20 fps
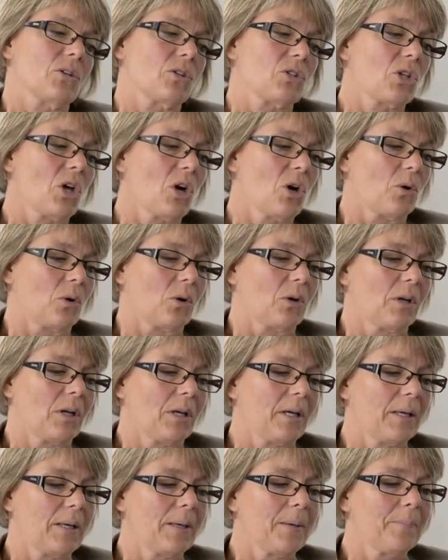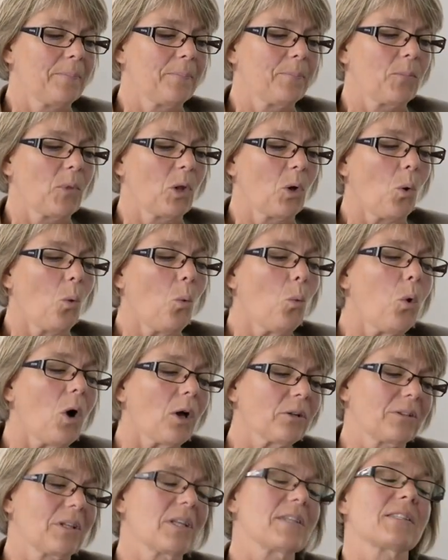So,
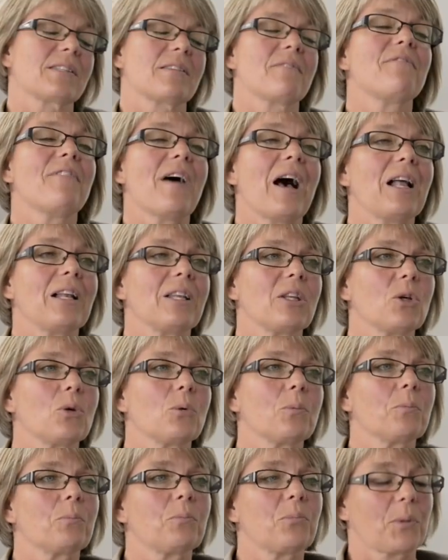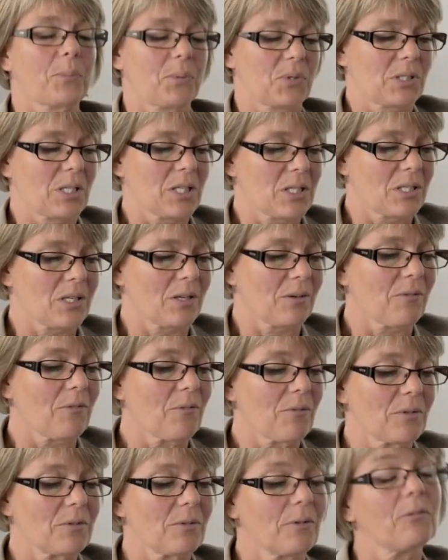what is the value proposition
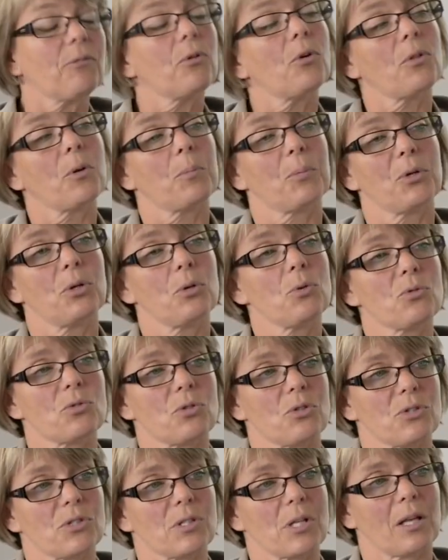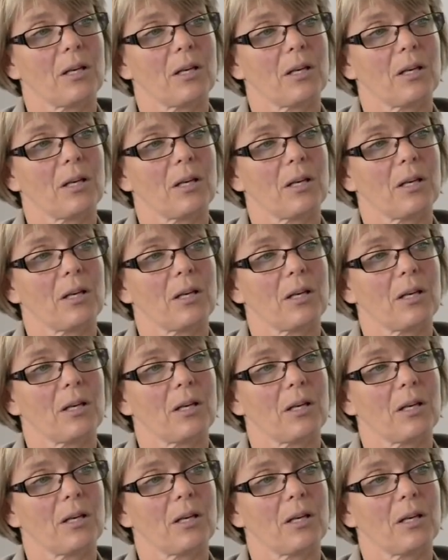for the producers